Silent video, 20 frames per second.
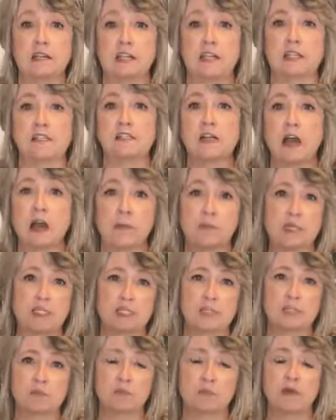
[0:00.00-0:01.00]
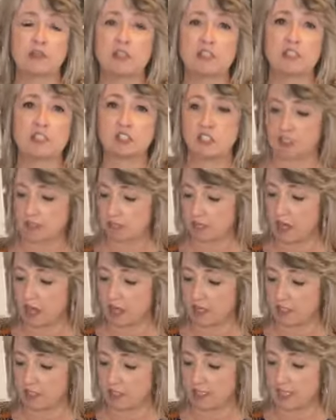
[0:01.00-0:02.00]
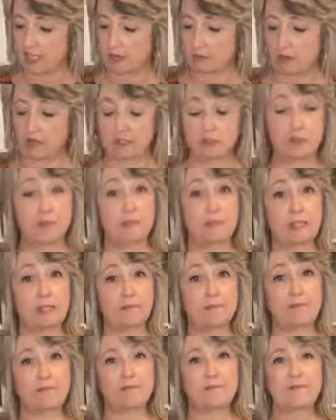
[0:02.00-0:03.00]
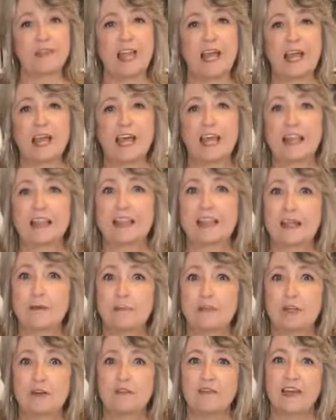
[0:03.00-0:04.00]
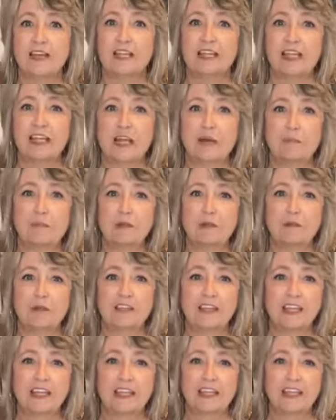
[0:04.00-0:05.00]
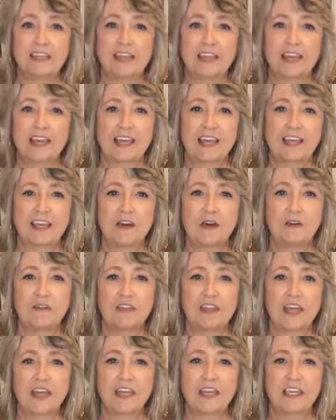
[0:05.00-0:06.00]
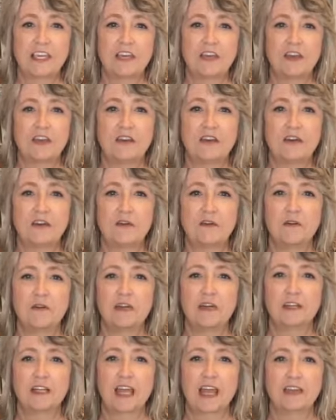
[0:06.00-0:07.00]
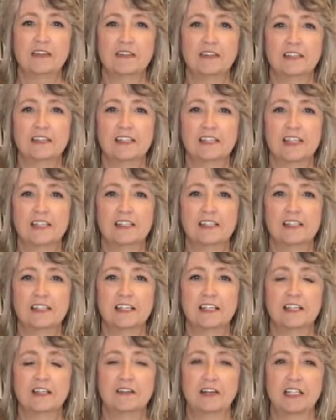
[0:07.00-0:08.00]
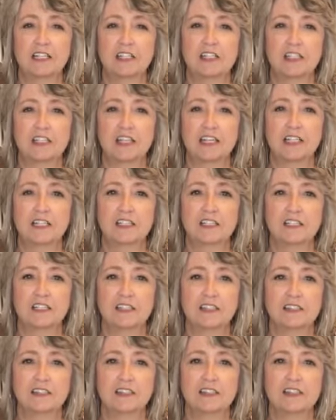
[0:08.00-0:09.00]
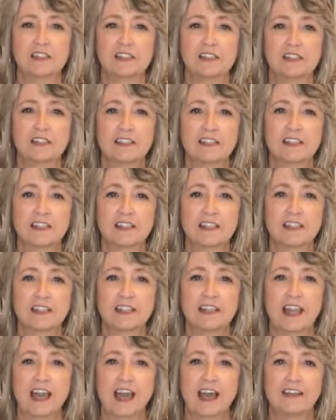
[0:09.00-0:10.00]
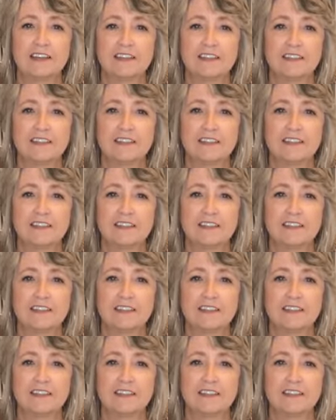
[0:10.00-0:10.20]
in these comments as well as just on DIY Dreaming. Let me know if I can help you with anything. Oh, thank you. Catherine says congratulations. Yeah,